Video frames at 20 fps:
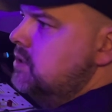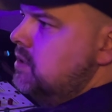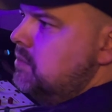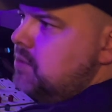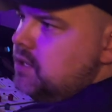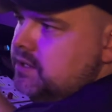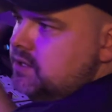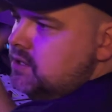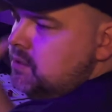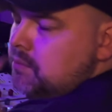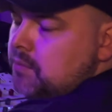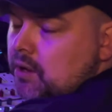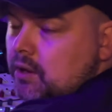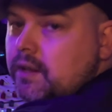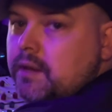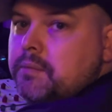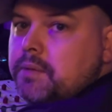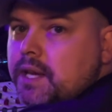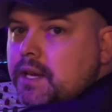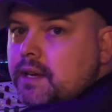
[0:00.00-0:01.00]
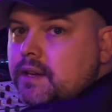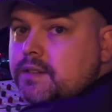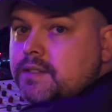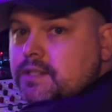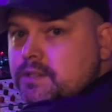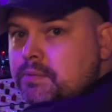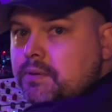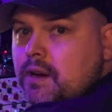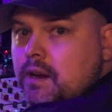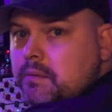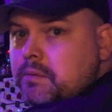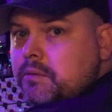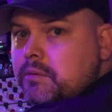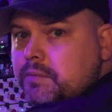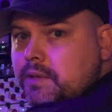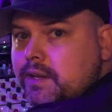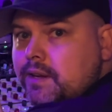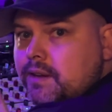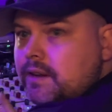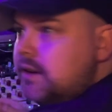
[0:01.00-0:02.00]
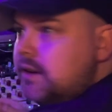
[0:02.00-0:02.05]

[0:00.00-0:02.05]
a bunch of multi-bands. It's probably going to